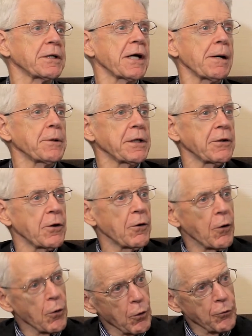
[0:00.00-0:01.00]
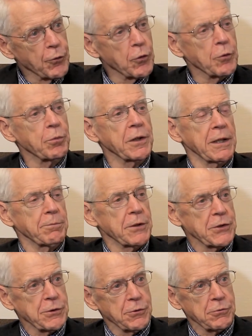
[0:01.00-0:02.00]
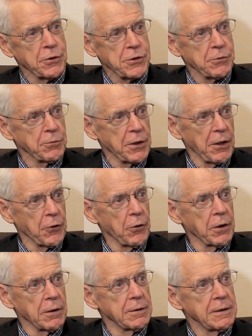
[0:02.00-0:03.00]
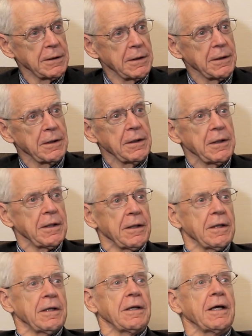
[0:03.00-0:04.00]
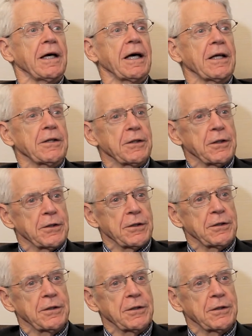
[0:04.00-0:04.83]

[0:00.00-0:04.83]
denominator, whole food, plant-based nutrition without oil. And